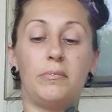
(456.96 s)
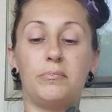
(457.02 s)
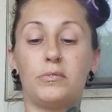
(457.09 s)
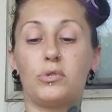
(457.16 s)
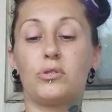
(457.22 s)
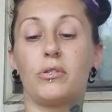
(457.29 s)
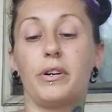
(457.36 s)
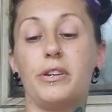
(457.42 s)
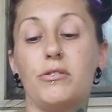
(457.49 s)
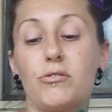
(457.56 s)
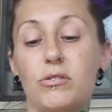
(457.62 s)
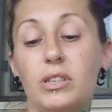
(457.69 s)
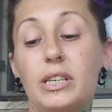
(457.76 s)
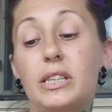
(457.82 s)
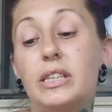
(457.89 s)
So I
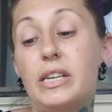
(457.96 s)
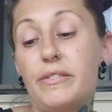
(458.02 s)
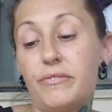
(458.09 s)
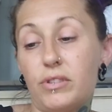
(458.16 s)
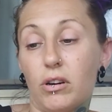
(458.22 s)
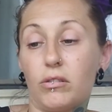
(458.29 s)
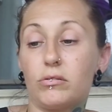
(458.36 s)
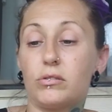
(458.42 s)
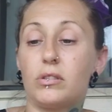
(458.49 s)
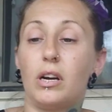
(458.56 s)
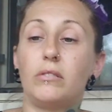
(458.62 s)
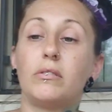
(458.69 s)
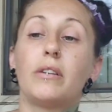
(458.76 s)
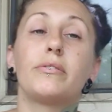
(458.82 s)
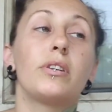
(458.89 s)
usually leave those.
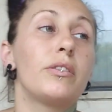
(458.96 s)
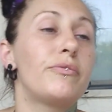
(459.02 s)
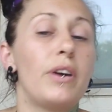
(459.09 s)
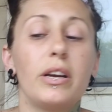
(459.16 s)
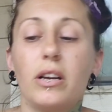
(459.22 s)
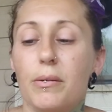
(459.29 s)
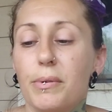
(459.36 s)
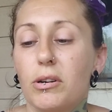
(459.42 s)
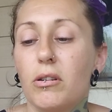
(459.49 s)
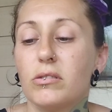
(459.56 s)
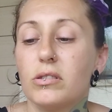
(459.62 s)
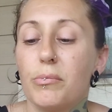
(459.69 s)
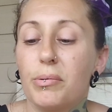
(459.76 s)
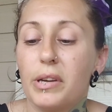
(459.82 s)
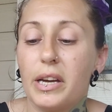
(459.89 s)
However, if I come
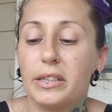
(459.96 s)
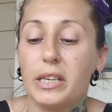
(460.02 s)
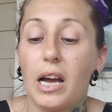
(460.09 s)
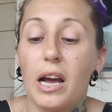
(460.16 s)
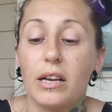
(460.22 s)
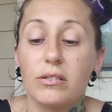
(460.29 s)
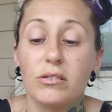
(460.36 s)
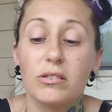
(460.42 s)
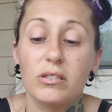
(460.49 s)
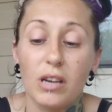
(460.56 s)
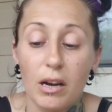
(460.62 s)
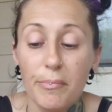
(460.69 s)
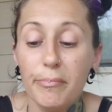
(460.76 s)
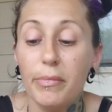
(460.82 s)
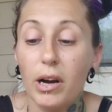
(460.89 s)
across a plant that has
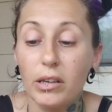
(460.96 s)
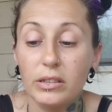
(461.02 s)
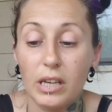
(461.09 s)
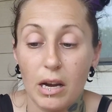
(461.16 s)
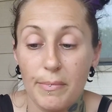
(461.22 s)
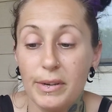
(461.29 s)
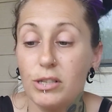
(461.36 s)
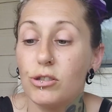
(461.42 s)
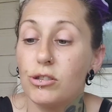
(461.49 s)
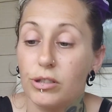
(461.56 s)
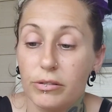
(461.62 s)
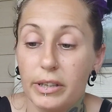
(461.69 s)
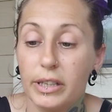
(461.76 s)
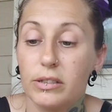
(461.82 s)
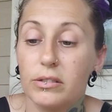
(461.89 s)
some bug damage
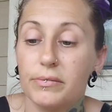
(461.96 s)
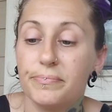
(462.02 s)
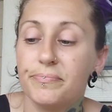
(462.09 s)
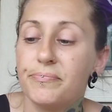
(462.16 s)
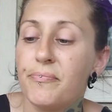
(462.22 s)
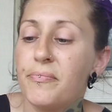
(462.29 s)
to it,